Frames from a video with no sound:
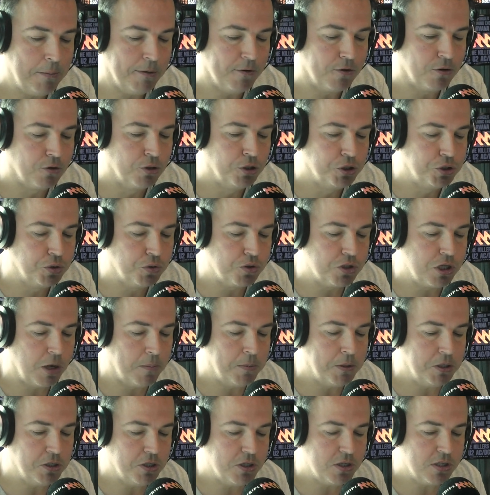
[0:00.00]
of crucial
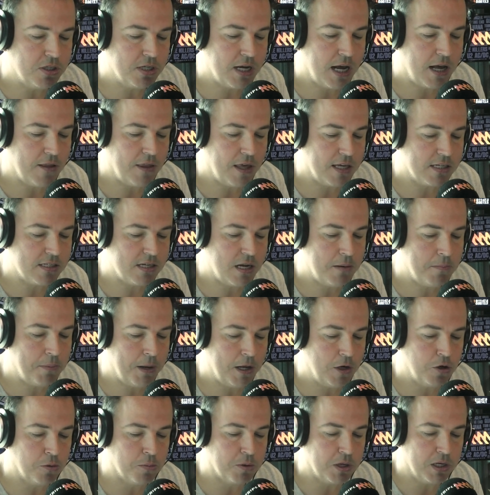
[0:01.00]
stoppages, they sent
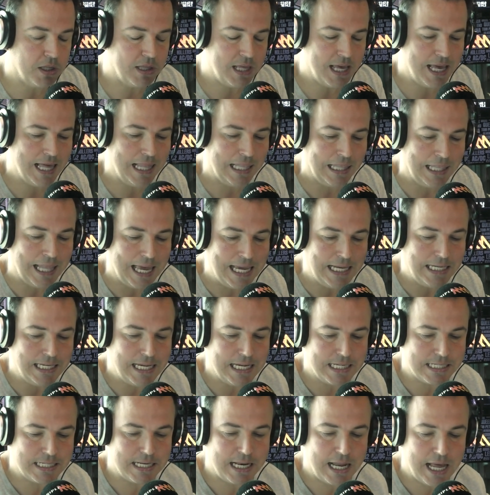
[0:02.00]
Pendlebury in there late
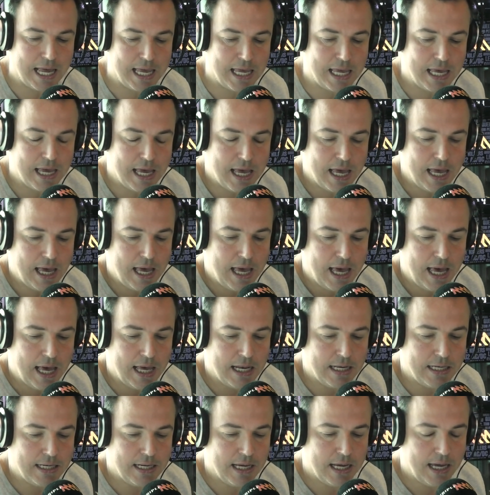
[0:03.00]
yesterday,
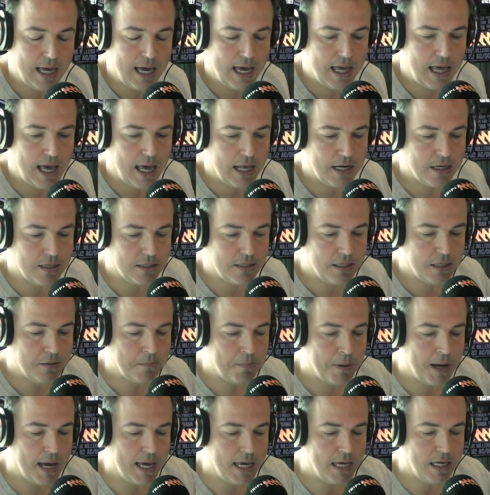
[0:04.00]
and it did
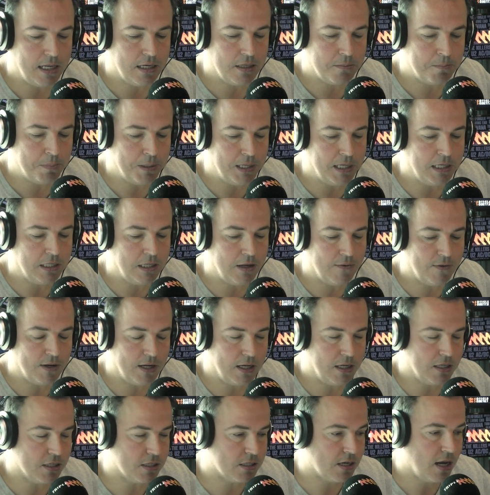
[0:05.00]
pay big
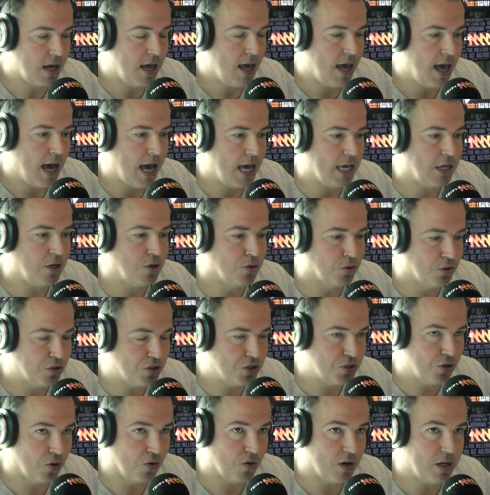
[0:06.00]
dividends. A good
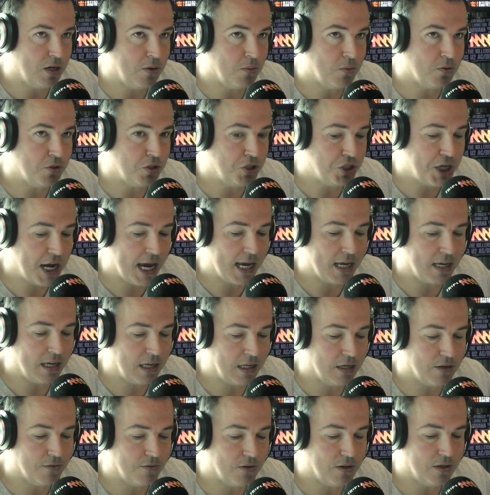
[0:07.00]
story was Jack
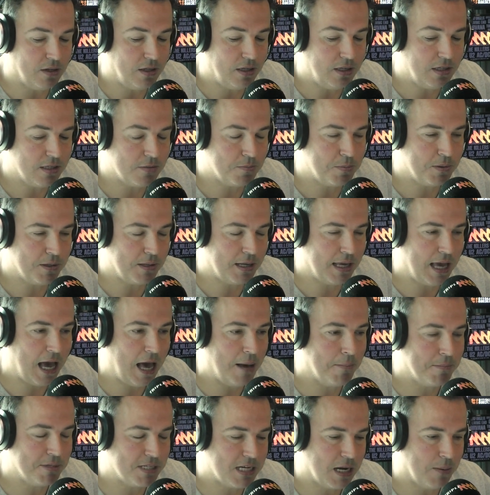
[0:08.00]
Ginnivan. He's
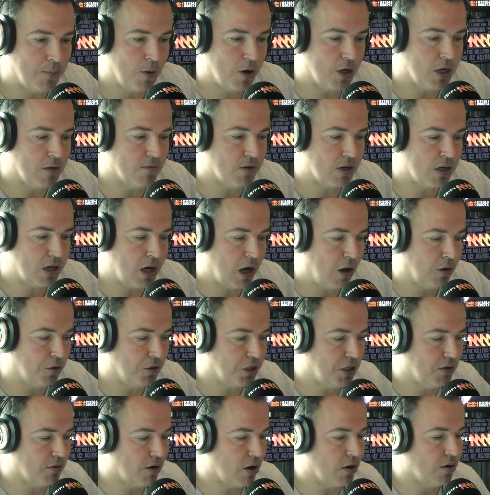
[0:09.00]
become somewhat of a cult
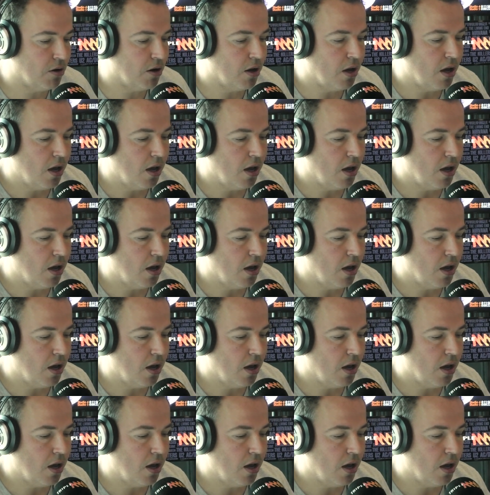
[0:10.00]
hero.